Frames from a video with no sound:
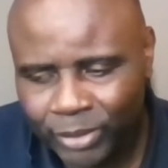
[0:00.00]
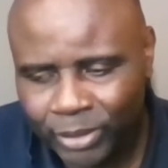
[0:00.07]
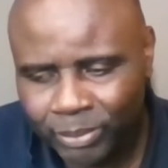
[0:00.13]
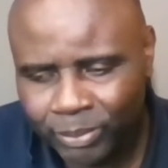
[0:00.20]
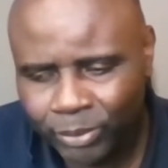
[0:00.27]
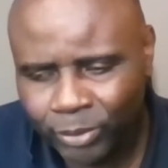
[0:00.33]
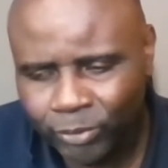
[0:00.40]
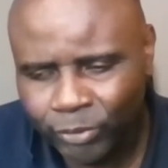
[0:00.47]

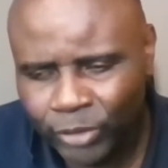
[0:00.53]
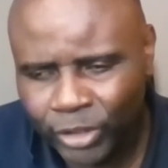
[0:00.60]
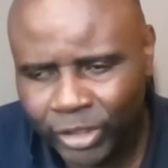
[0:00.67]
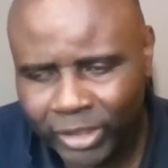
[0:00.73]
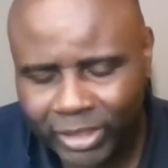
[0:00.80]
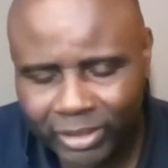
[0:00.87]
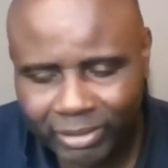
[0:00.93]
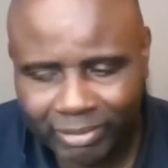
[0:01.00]
people,
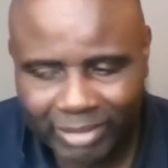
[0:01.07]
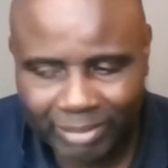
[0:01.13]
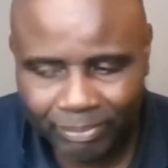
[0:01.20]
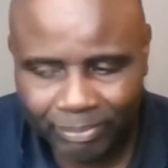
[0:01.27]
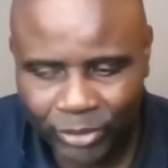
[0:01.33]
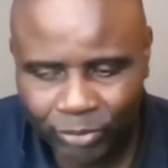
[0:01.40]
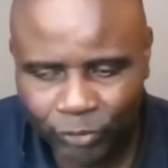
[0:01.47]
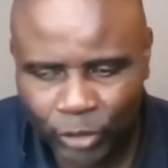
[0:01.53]
feeling
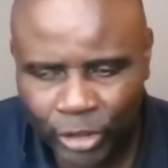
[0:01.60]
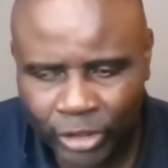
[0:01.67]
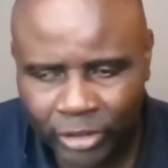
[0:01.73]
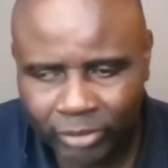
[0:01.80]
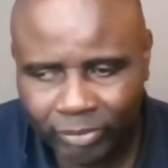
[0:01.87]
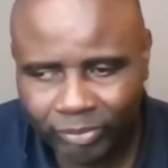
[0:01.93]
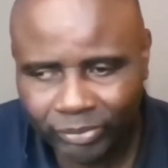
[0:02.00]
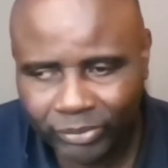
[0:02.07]
happy,
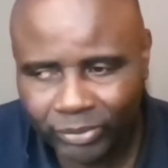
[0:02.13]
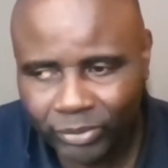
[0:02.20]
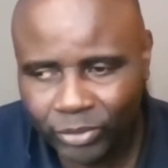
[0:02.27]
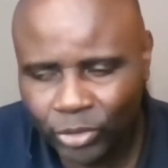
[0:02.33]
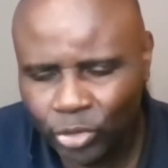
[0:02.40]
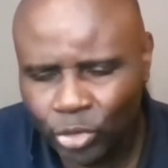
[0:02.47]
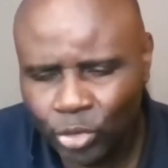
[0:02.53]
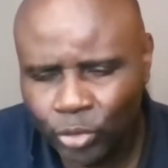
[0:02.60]
feeling
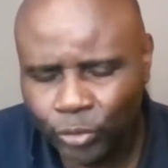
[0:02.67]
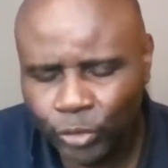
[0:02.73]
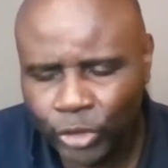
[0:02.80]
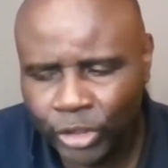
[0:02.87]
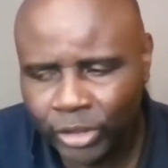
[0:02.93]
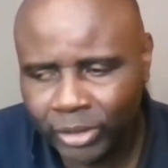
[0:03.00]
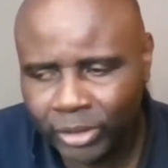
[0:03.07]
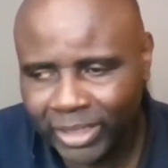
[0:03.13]

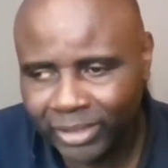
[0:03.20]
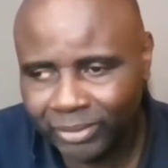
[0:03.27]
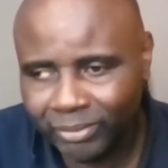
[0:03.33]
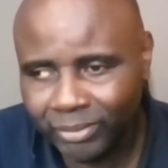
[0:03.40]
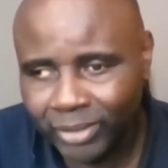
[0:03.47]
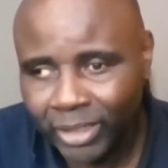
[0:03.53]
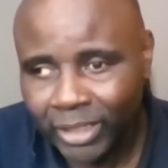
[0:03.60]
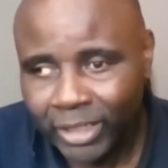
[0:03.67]
that
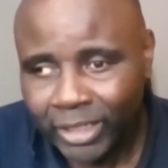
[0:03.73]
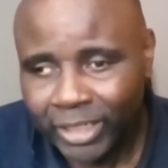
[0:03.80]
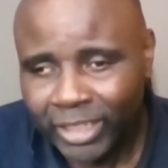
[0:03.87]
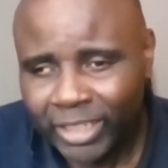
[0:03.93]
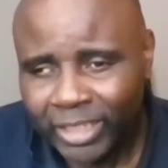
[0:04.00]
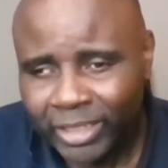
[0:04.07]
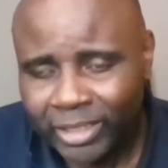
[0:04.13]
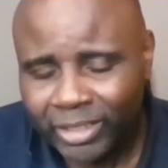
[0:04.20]

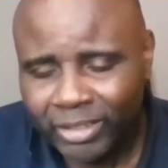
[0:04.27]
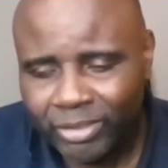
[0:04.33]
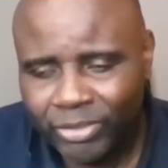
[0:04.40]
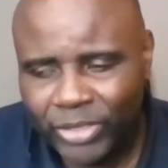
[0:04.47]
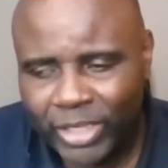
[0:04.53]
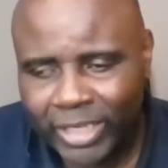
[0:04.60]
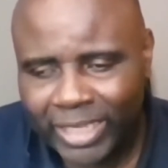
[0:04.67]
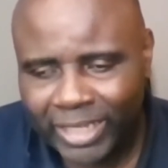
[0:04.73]

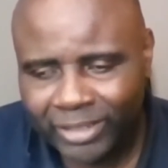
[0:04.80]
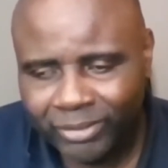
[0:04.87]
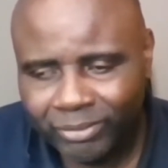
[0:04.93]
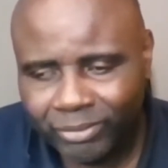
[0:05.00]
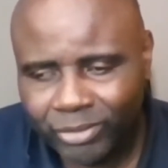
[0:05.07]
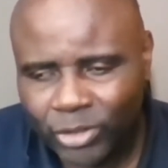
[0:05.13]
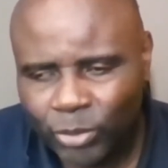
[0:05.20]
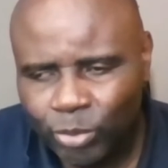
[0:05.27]
they can
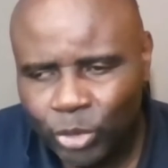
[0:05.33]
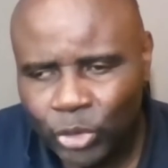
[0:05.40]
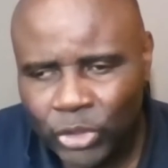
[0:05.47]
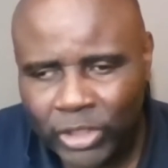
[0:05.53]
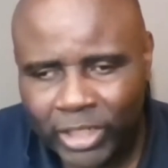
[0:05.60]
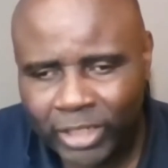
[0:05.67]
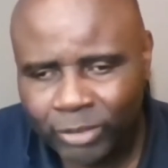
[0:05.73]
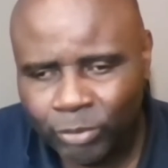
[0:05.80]

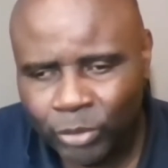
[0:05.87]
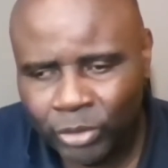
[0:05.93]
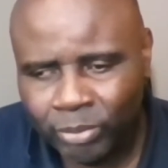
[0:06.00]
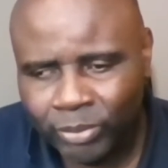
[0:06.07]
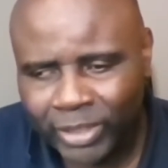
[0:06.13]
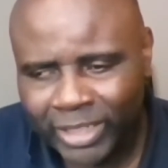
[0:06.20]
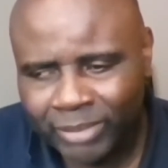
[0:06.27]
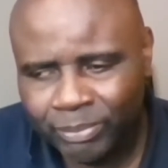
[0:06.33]
communicate with a
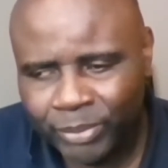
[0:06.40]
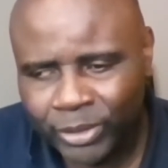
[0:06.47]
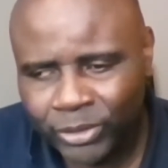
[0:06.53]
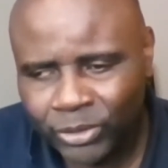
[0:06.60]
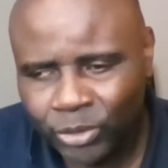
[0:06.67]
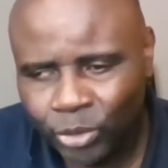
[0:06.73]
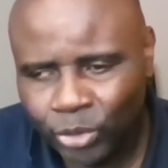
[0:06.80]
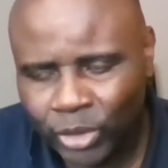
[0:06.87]
blind
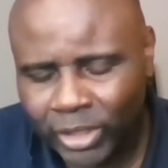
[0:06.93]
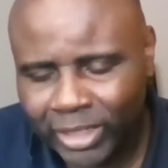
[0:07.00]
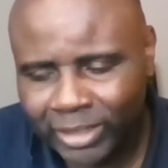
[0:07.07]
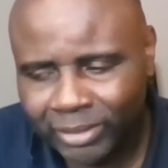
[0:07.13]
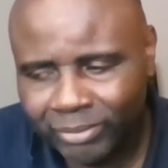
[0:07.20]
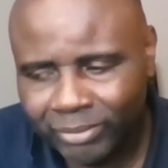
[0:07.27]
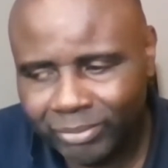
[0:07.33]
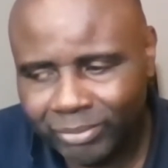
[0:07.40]
person, or they
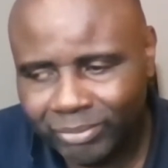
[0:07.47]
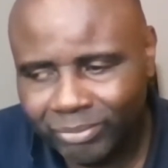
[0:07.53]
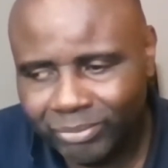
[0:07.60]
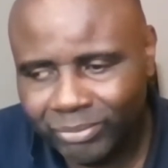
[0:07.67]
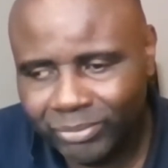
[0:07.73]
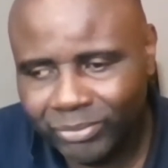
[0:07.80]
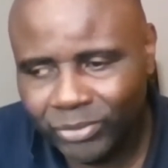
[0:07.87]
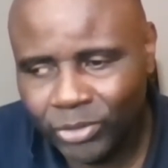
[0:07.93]
can,
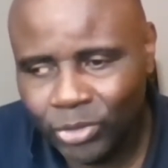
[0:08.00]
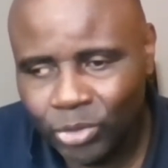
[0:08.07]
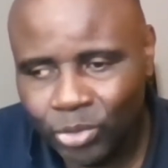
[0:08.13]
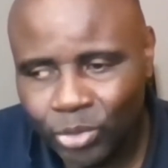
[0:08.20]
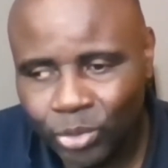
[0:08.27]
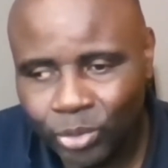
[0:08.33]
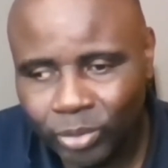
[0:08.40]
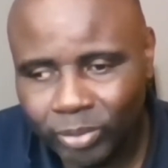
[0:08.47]

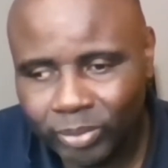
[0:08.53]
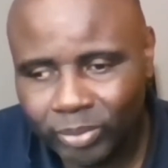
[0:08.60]
you